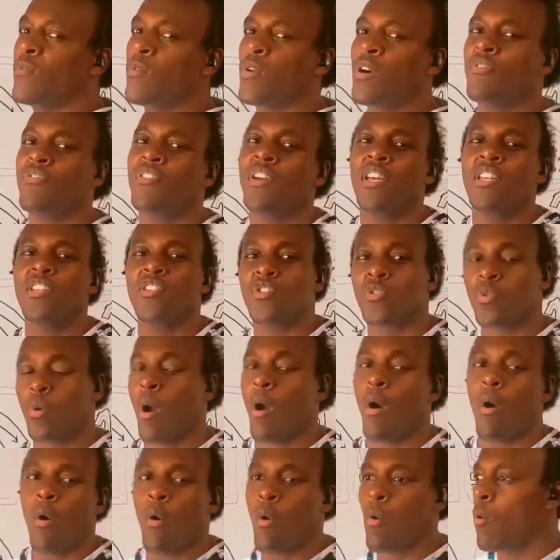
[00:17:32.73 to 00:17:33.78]
with
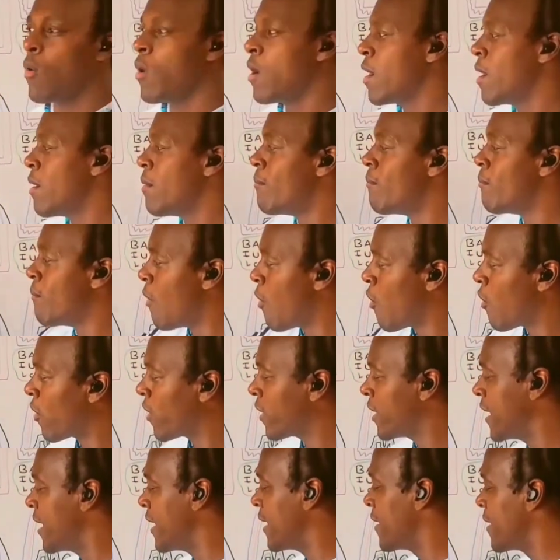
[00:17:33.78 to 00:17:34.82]
control.
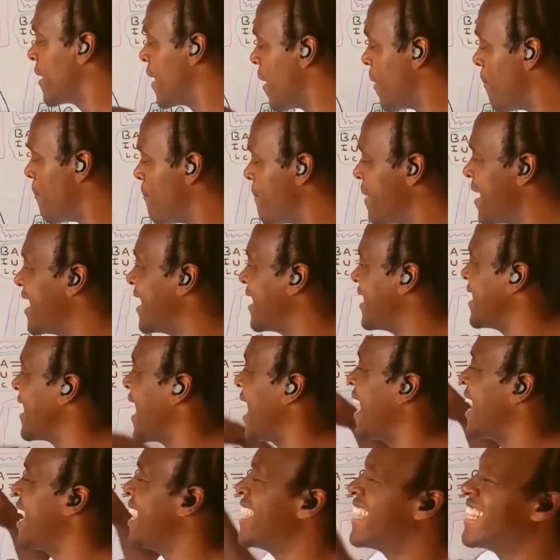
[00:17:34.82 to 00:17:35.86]
Morning,
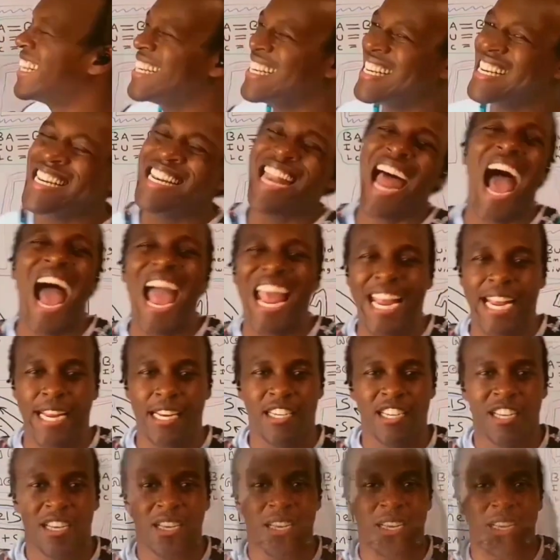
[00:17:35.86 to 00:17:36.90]
midday, night.